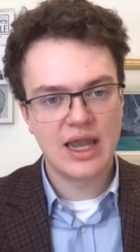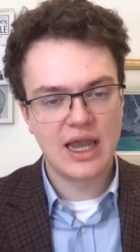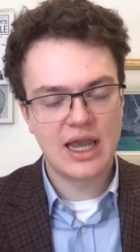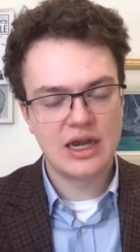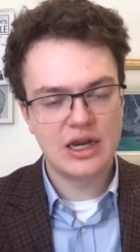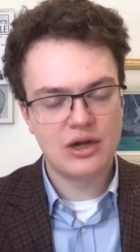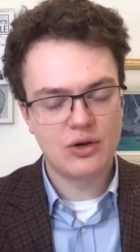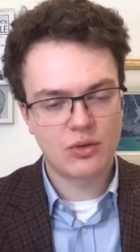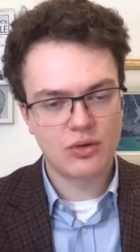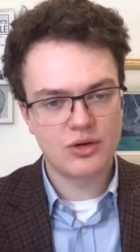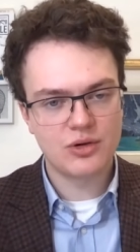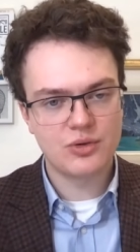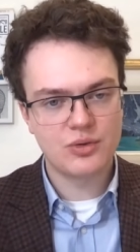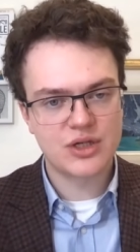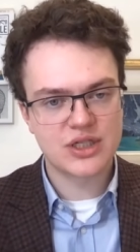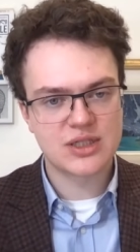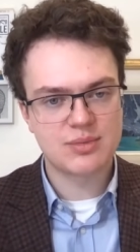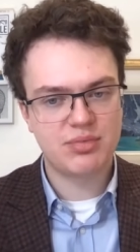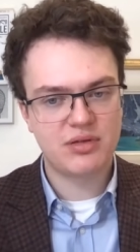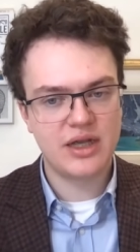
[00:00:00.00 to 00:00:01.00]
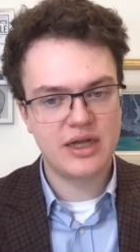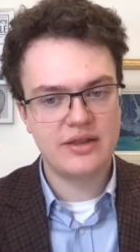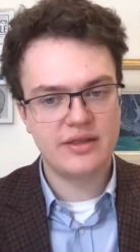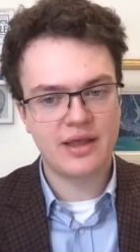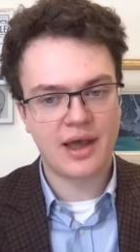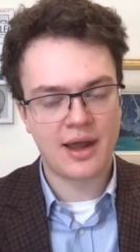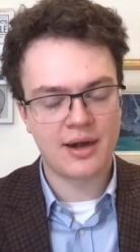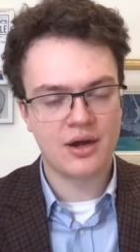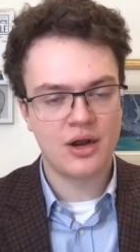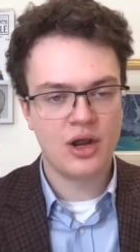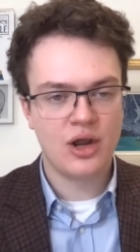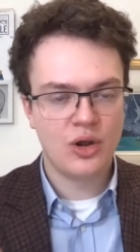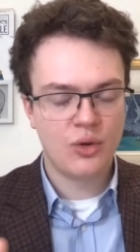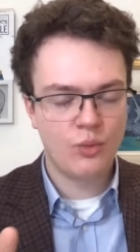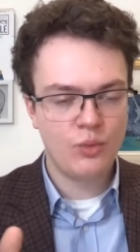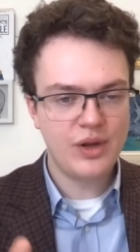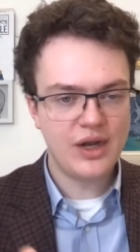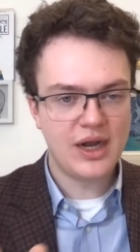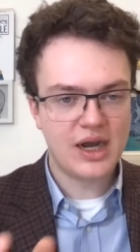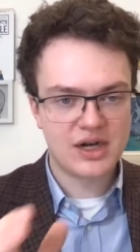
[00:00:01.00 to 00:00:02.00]
And in order to explain that,
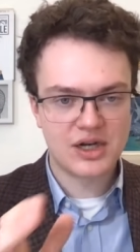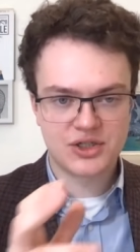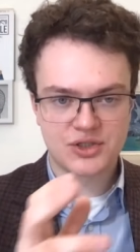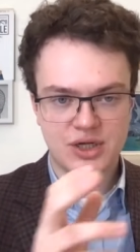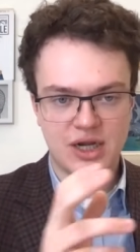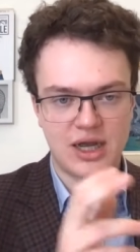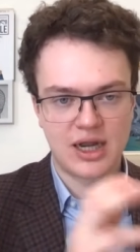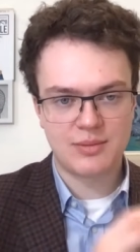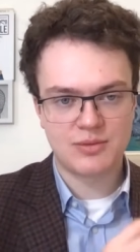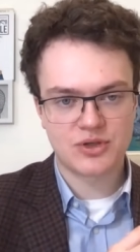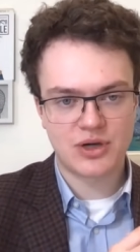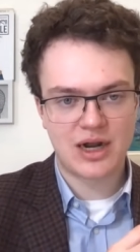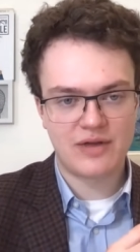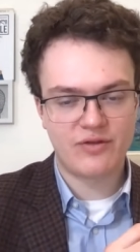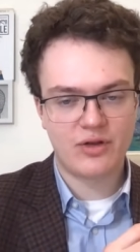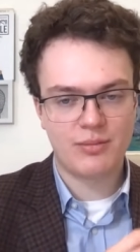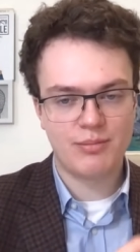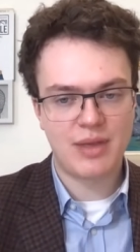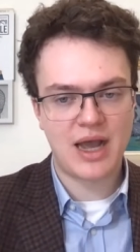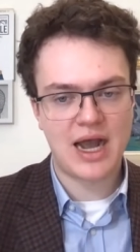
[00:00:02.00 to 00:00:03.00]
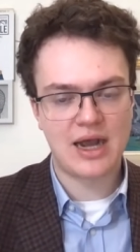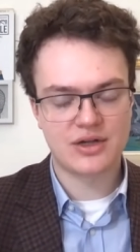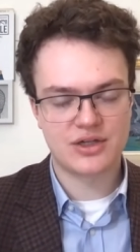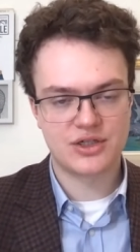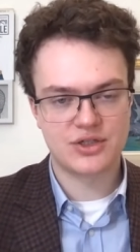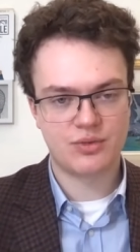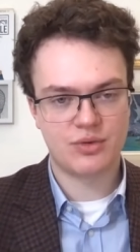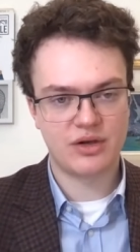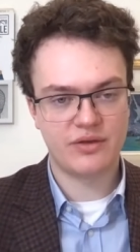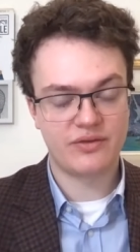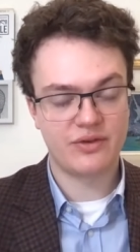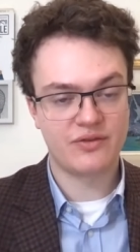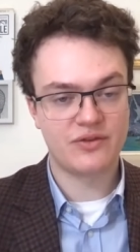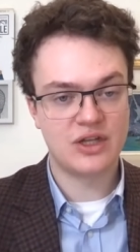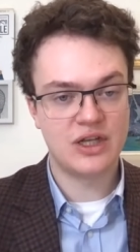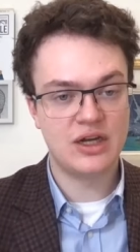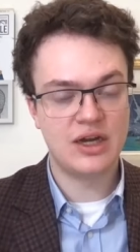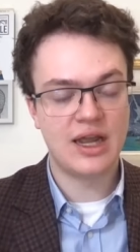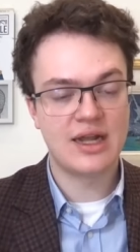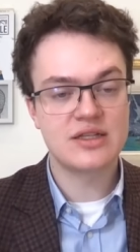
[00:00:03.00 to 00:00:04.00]
we got to time travel back to twenty
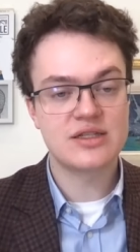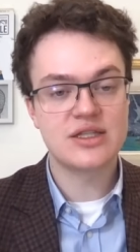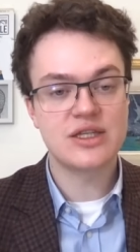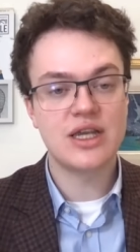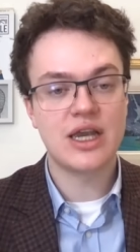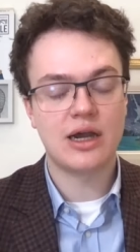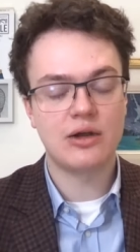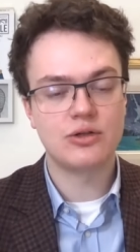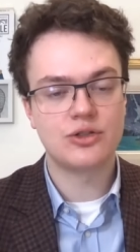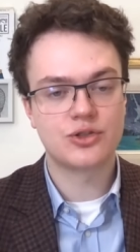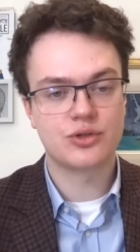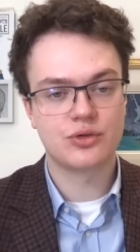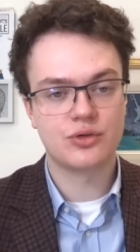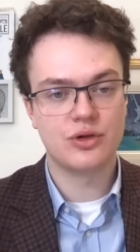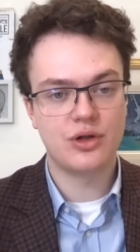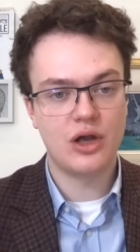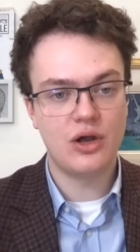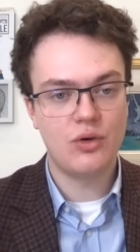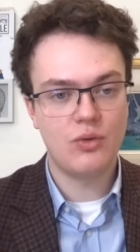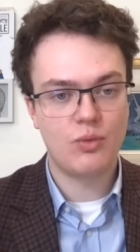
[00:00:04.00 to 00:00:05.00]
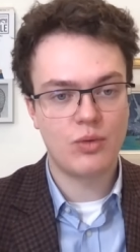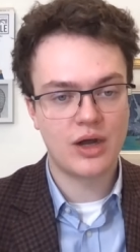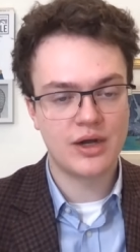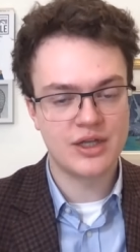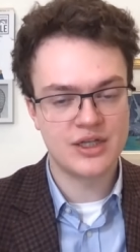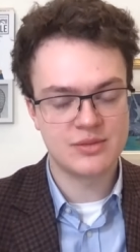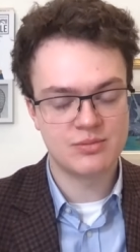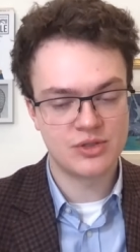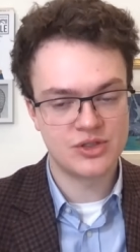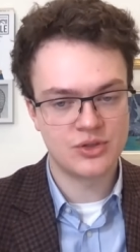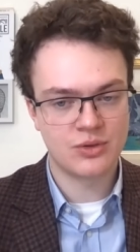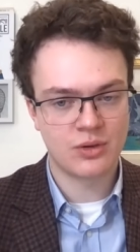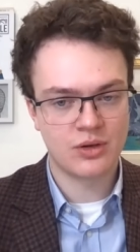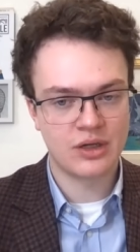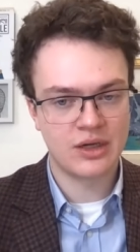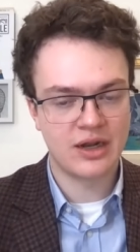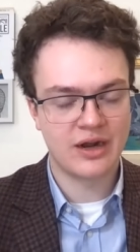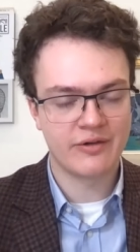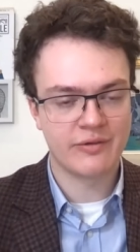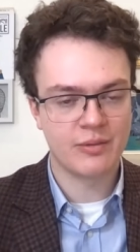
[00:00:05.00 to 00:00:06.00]
fifteen and see how Trudeau won his
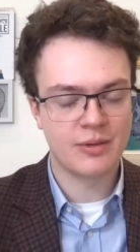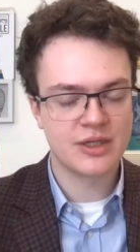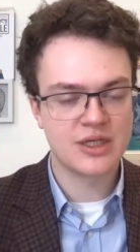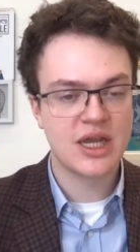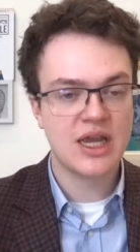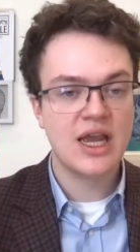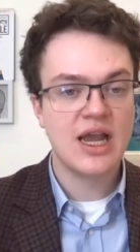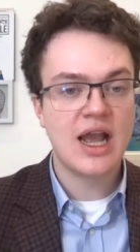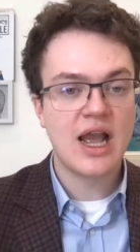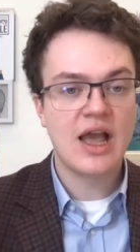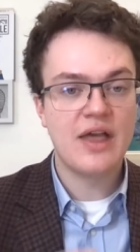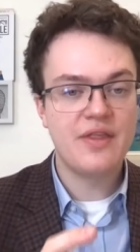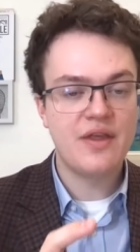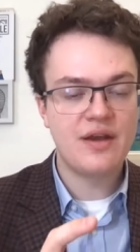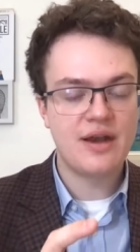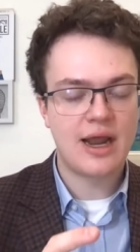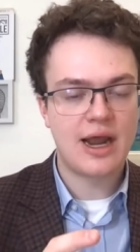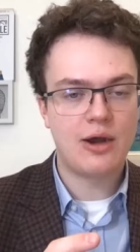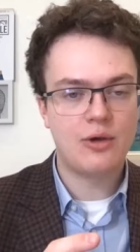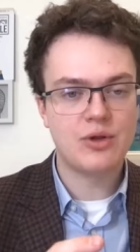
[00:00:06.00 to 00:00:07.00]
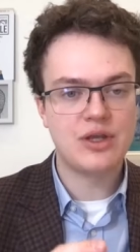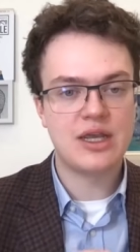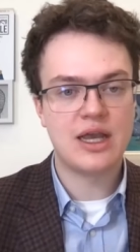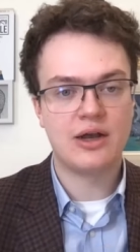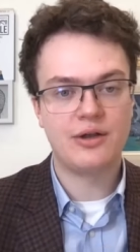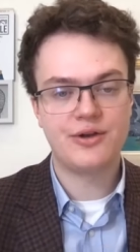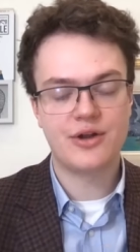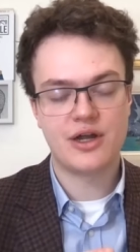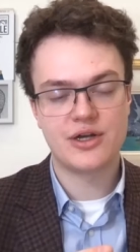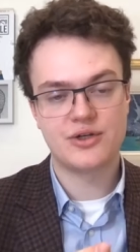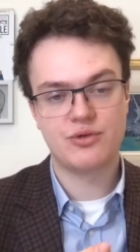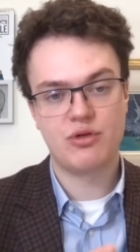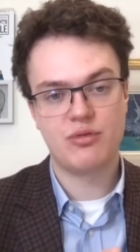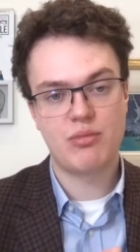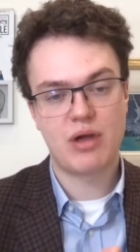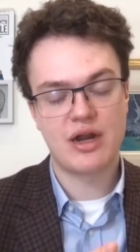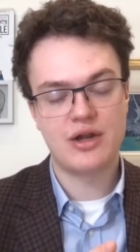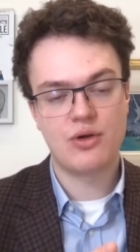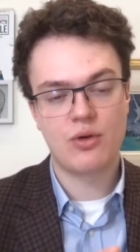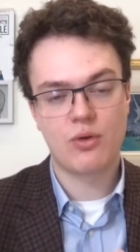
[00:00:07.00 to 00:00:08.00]
majority government, and then how he held on to a
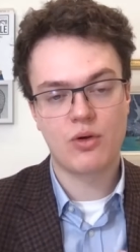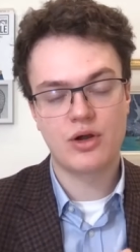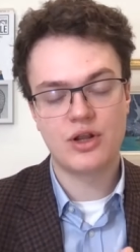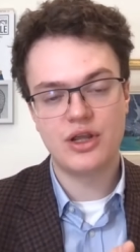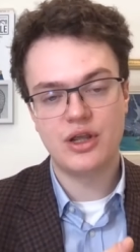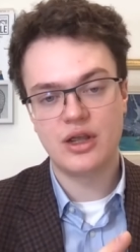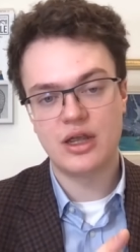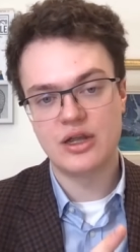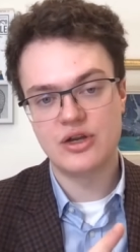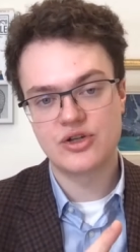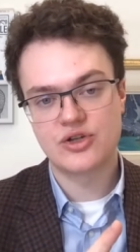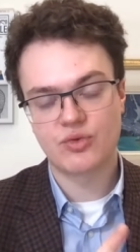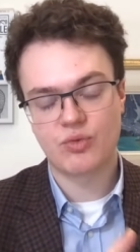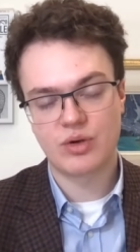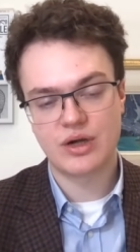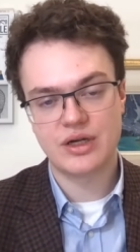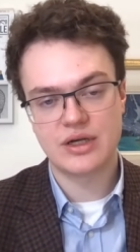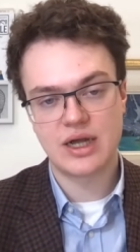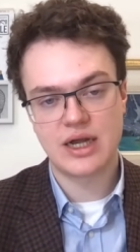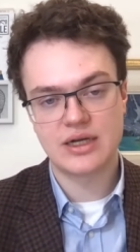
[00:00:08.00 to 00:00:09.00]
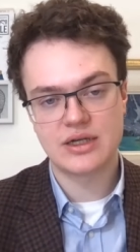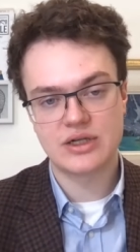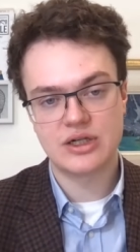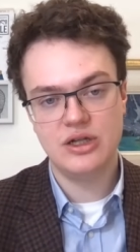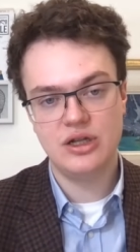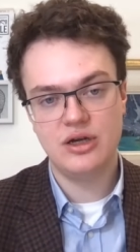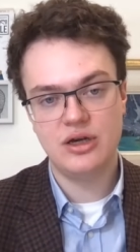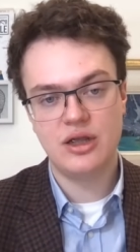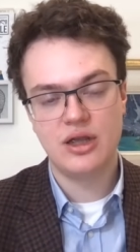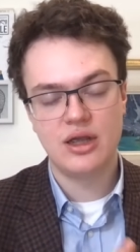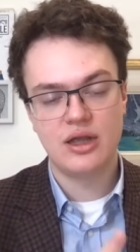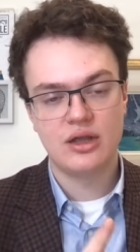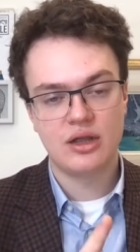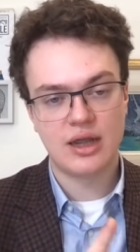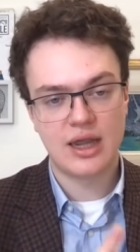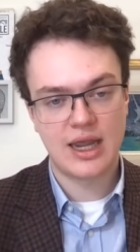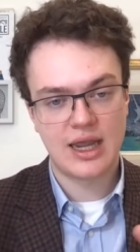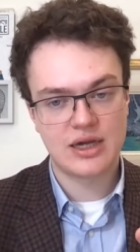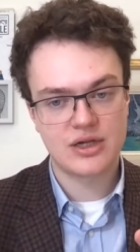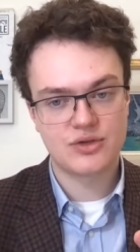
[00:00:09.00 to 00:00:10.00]
minority in twenty nineteen
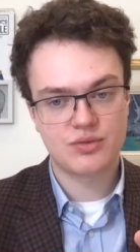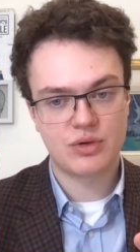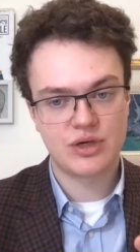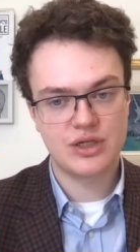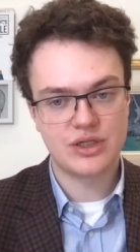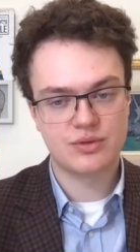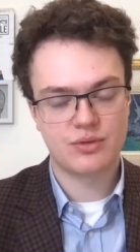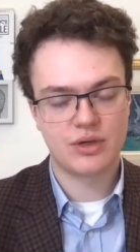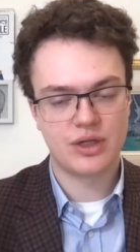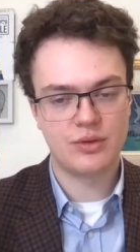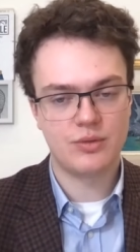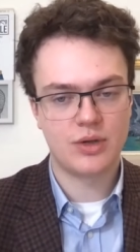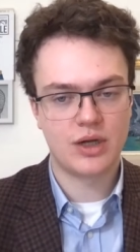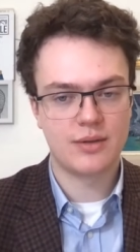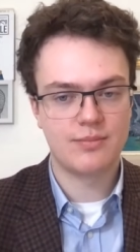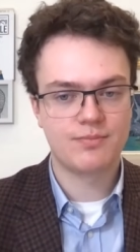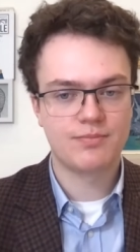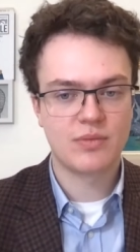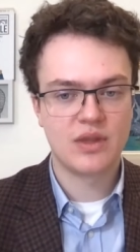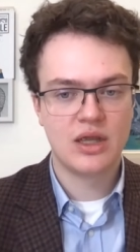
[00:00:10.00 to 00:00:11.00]
and twenty twenty-one.